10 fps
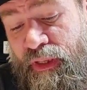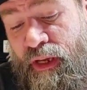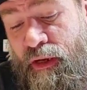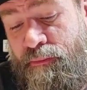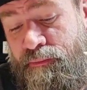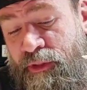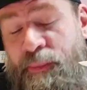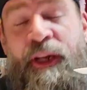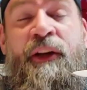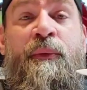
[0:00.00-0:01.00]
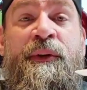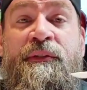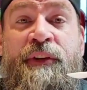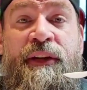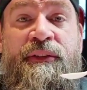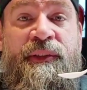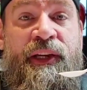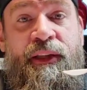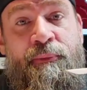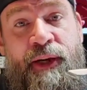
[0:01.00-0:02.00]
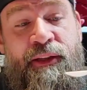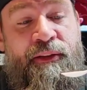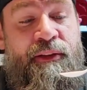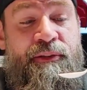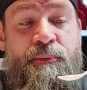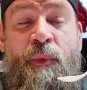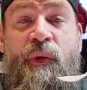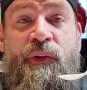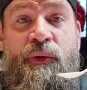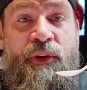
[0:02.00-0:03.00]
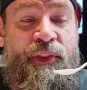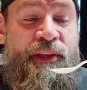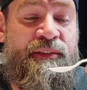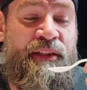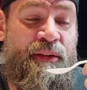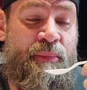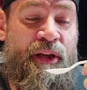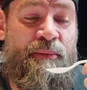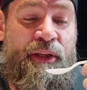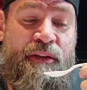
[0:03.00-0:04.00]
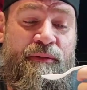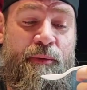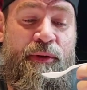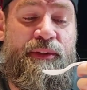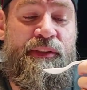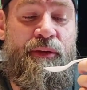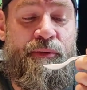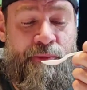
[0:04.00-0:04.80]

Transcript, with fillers: um, depending on what the flavor is like, it might there's multitude of things that it'd probably be good for. So,